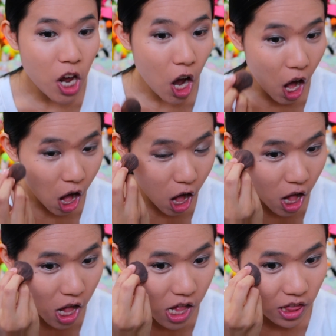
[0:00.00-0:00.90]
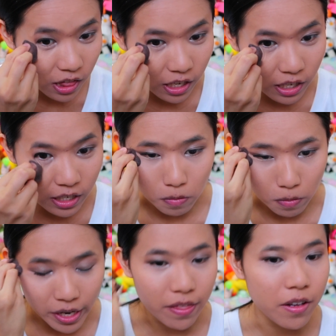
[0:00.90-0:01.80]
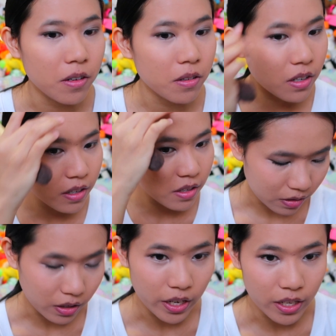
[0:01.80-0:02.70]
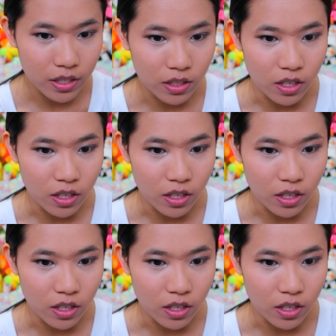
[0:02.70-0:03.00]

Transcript: Y'all! Why though? Okay, it's